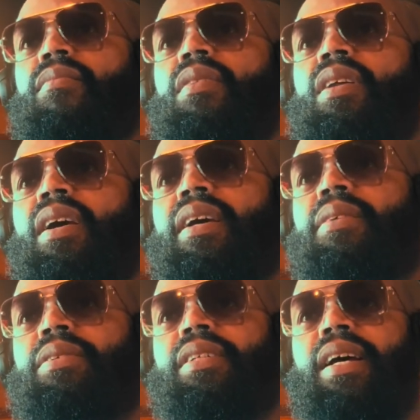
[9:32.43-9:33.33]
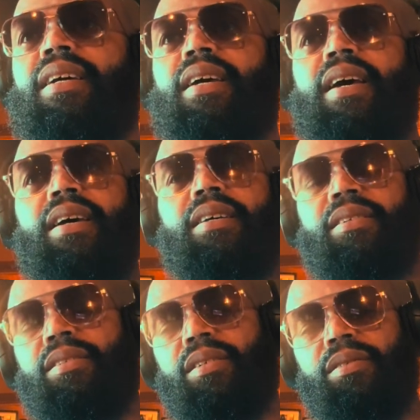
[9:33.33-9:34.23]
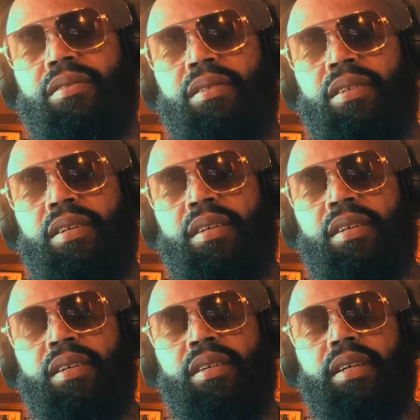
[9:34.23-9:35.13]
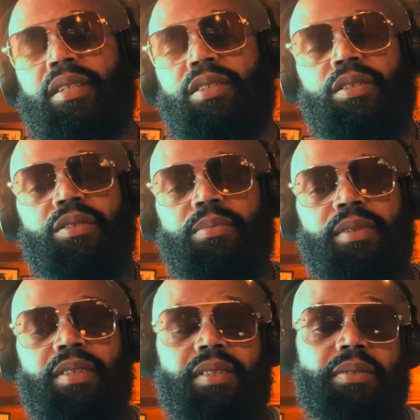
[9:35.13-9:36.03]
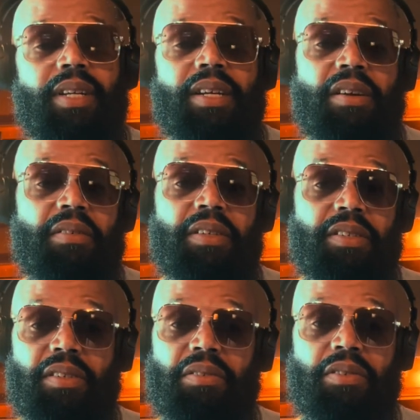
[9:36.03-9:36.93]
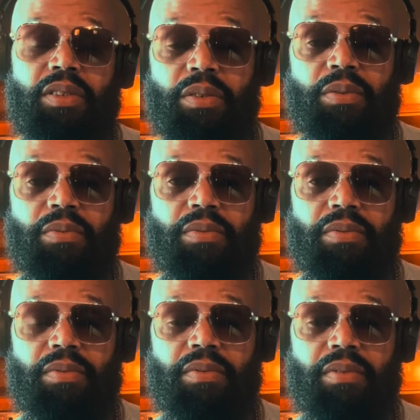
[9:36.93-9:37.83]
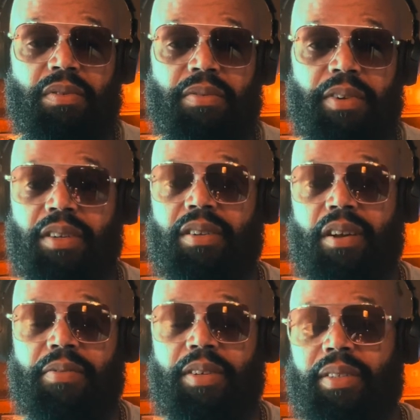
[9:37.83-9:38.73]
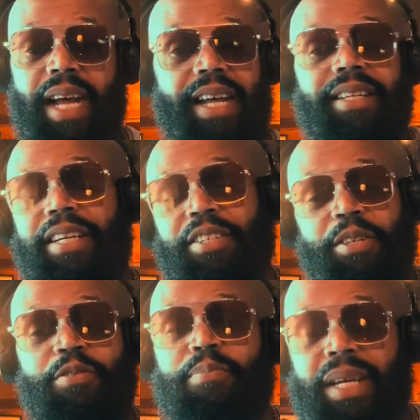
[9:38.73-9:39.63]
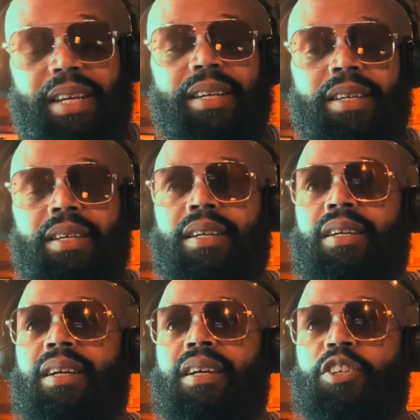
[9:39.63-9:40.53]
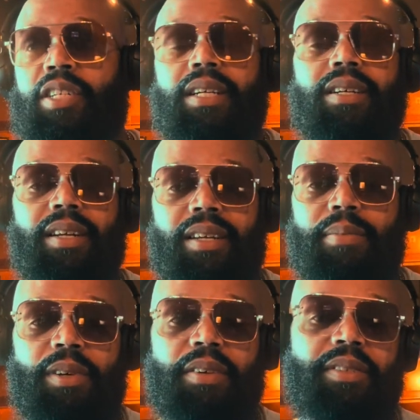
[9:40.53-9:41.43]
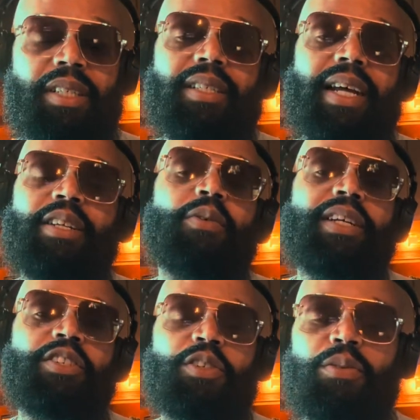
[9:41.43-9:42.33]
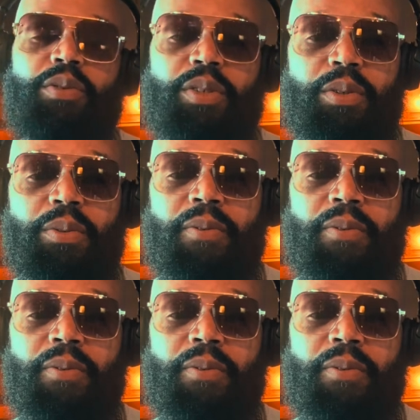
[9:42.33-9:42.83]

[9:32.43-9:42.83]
And he was like, hey, you know, excuse me. She was like, no, excuse you. First off, not excuse me. Because she cut him off. She's like, no, excuse you.